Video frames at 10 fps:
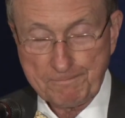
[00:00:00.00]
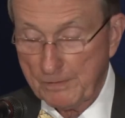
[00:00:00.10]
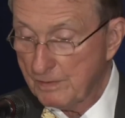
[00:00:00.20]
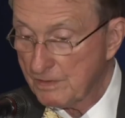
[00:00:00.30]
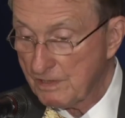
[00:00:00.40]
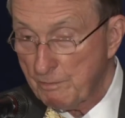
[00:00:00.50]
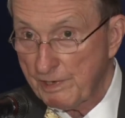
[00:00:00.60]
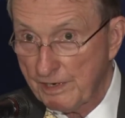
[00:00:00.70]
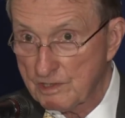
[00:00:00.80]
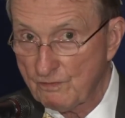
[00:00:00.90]
Well,
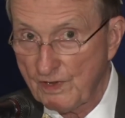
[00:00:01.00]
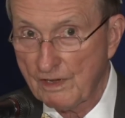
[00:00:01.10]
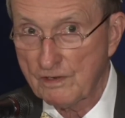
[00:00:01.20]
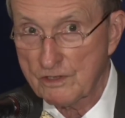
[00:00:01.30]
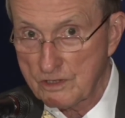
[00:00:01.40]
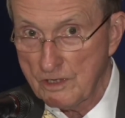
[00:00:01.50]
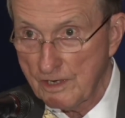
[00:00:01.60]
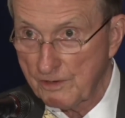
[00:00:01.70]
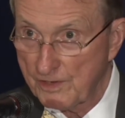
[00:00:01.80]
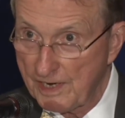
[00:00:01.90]
somebody has found a
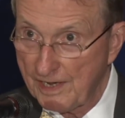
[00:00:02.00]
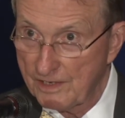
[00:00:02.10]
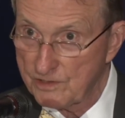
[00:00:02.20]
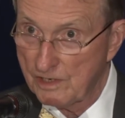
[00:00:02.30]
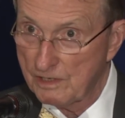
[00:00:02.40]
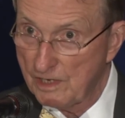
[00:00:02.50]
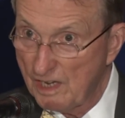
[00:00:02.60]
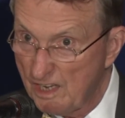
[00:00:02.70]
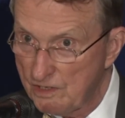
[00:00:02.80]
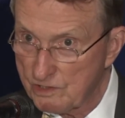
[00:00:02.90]
slug that has an
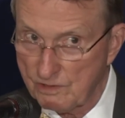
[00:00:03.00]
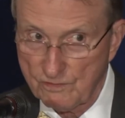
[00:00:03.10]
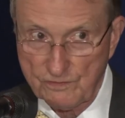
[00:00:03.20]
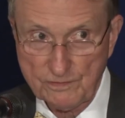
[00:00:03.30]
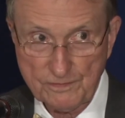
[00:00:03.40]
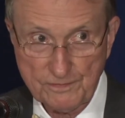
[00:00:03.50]
adhesive